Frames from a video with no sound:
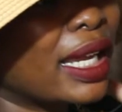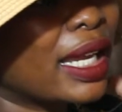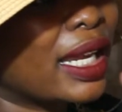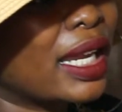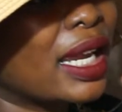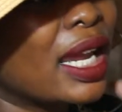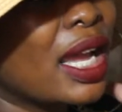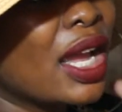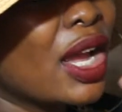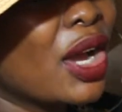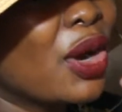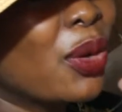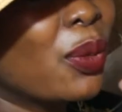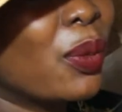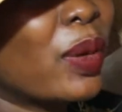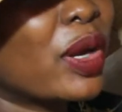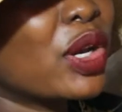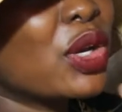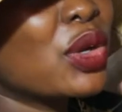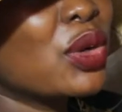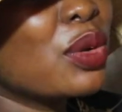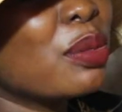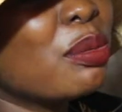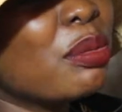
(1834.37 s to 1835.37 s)
Like, what do
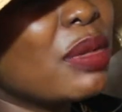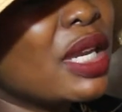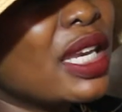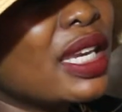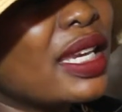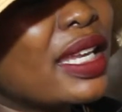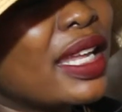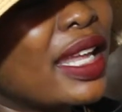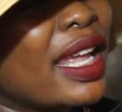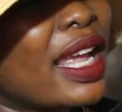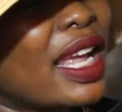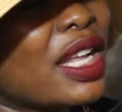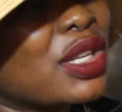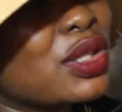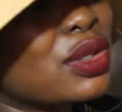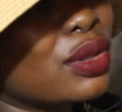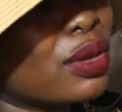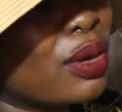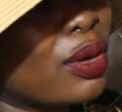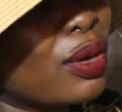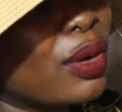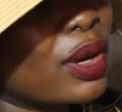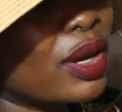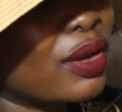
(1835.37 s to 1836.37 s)
you mean he has to go in for